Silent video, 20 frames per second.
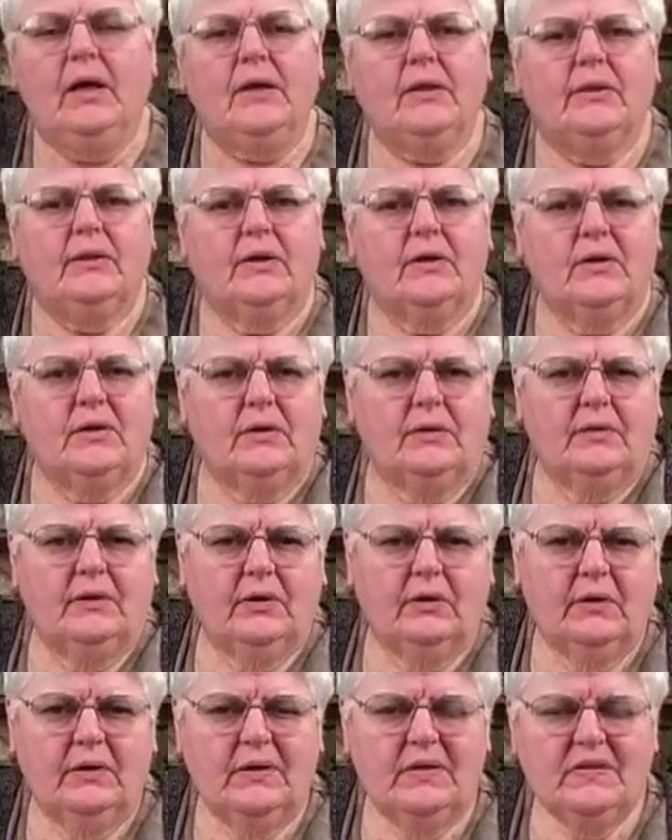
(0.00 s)

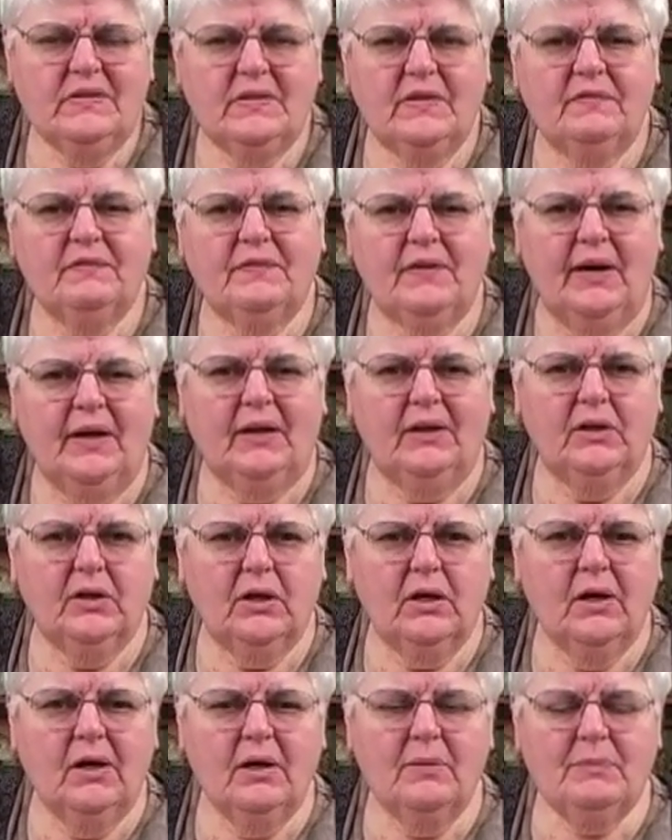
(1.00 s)
There is a final
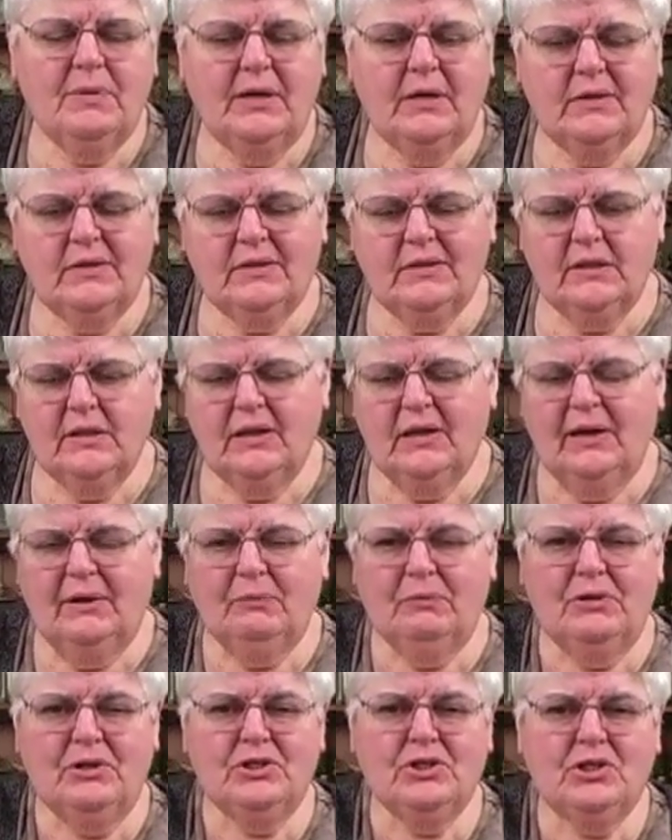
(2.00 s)
comment that I
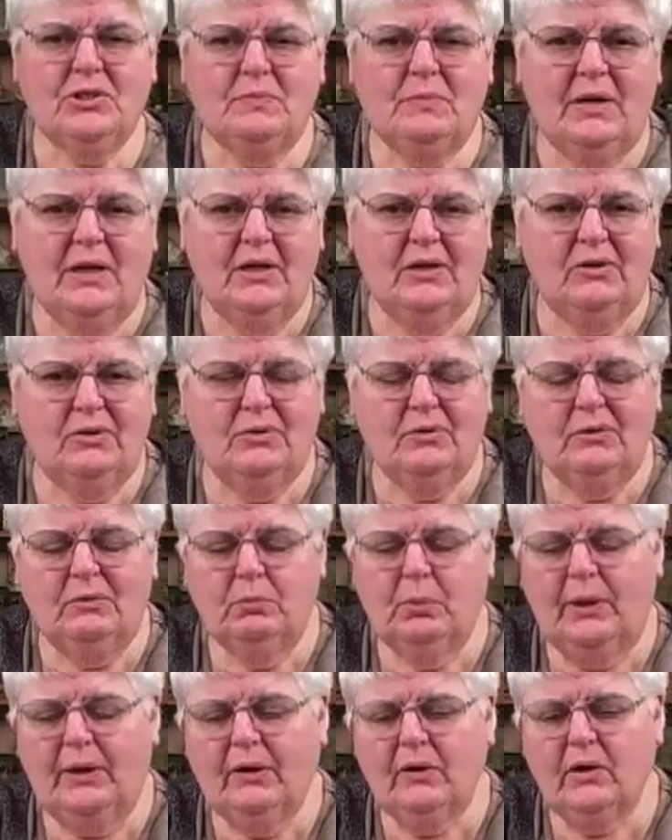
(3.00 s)
wish to make you
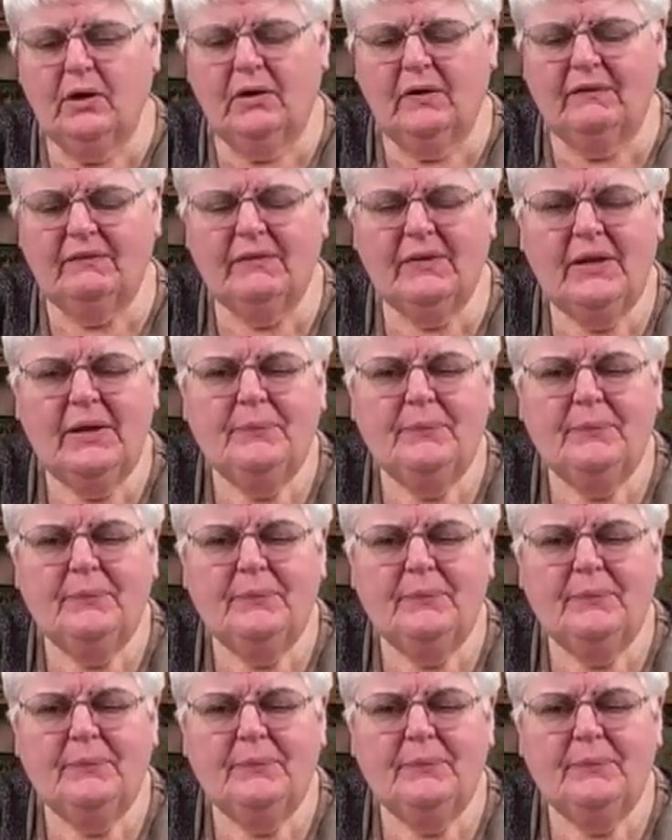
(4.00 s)
aware of.